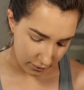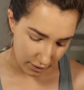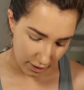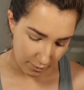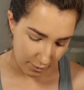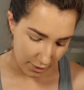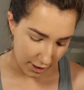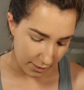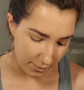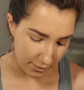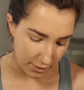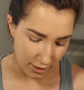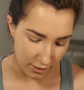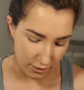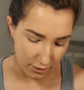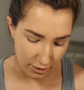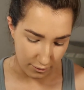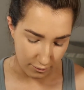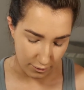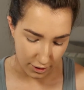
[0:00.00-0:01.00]
quite pigmented
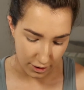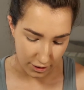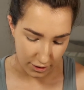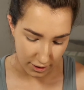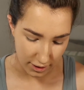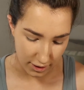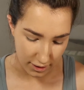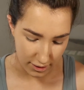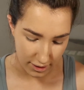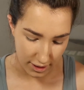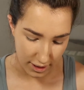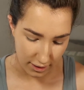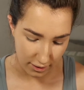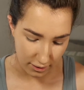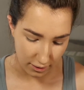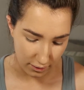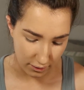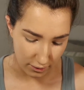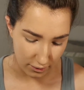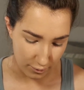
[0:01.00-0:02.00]
on the brush, like it's taken
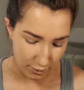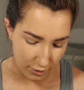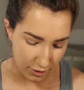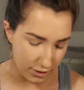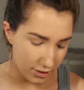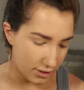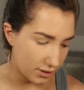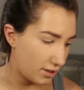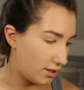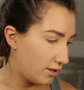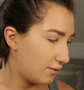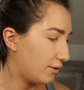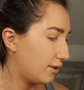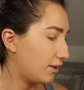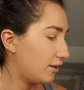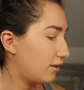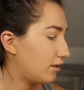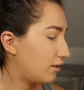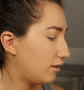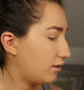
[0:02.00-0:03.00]
a lot of product anyway.